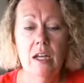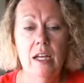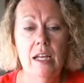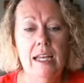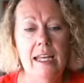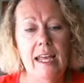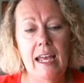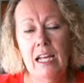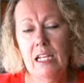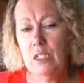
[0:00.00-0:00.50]

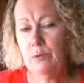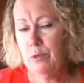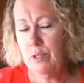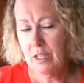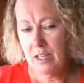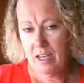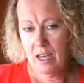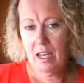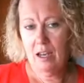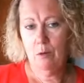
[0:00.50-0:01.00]
He hands me the
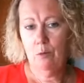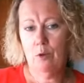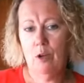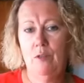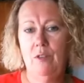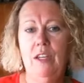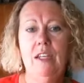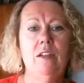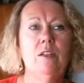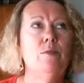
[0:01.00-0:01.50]
camera, and then
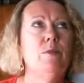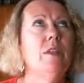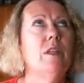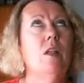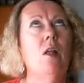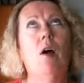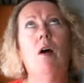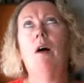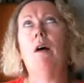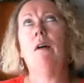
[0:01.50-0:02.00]
he gives me the
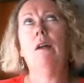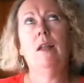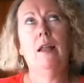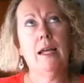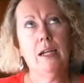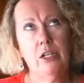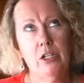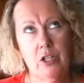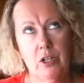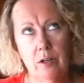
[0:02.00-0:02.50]
long
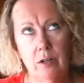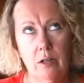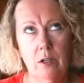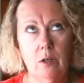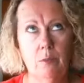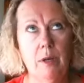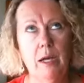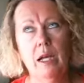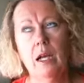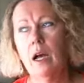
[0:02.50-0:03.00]
lecture. Oh,
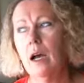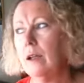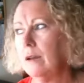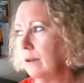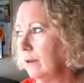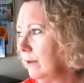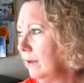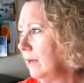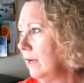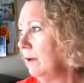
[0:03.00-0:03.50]
my God.
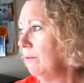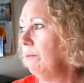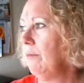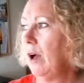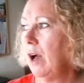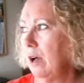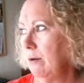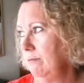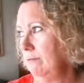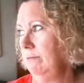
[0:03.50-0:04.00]

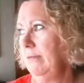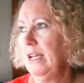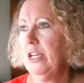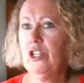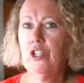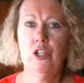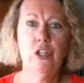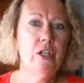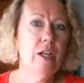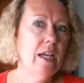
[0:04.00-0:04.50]
Mom, make
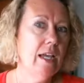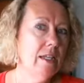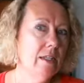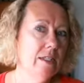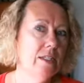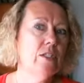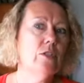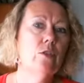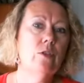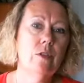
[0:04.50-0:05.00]
sure your hand
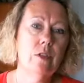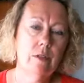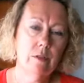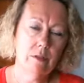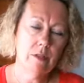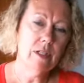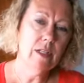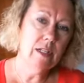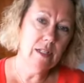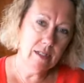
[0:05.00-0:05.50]
is through the
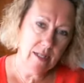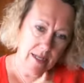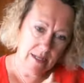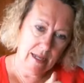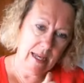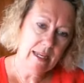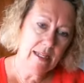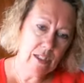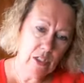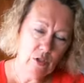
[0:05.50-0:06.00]
little
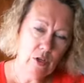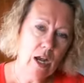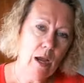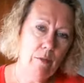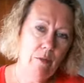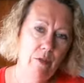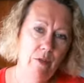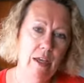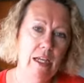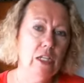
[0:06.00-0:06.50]
hand strap
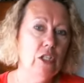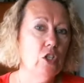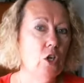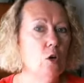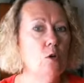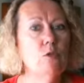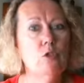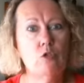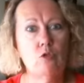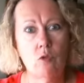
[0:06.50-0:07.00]
thing.
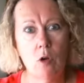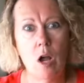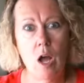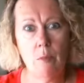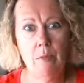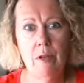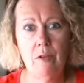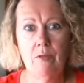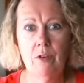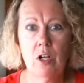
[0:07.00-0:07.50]
Don't drop
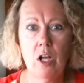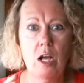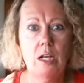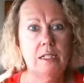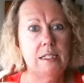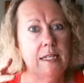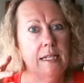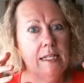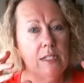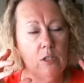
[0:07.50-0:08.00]
it. For God's
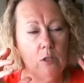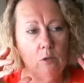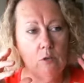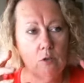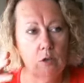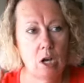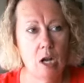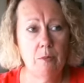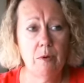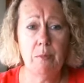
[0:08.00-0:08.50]
sakes, don't
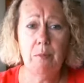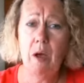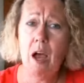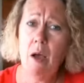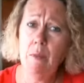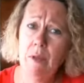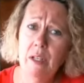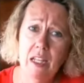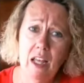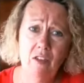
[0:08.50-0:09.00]
drop it.
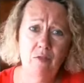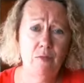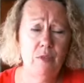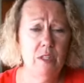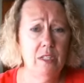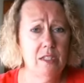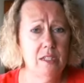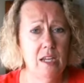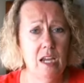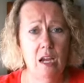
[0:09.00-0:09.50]
Papa left me
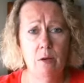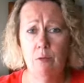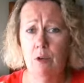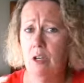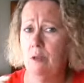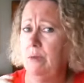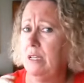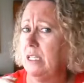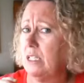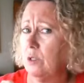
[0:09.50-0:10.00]
this camera, and it
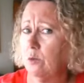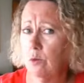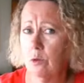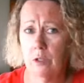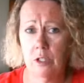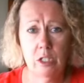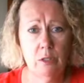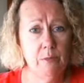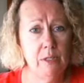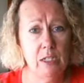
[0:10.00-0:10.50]
means the world
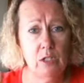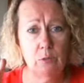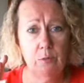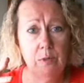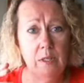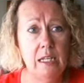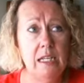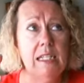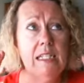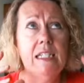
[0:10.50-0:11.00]
to me, so
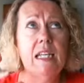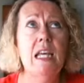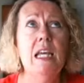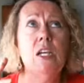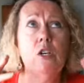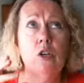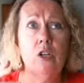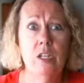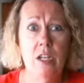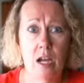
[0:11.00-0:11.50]
please take
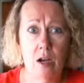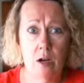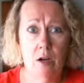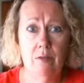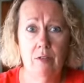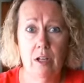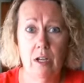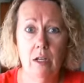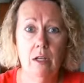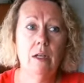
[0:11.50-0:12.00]
good care of
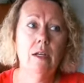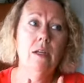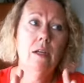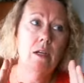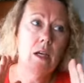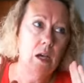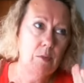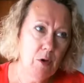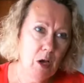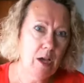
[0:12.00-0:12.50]
it.
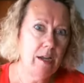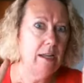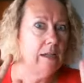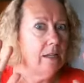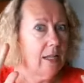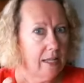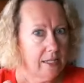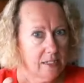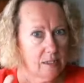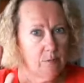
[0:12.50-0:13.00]
I'm on it,
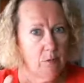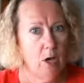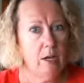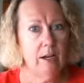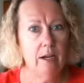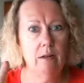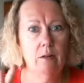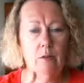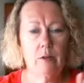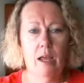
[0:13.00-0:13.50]
Les. I'm on it.
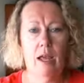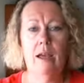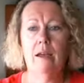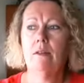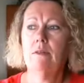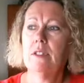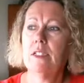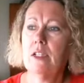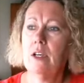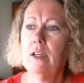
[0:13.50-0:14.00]
Okay,
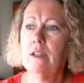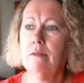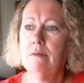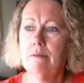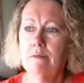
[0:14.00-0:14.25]
it's good.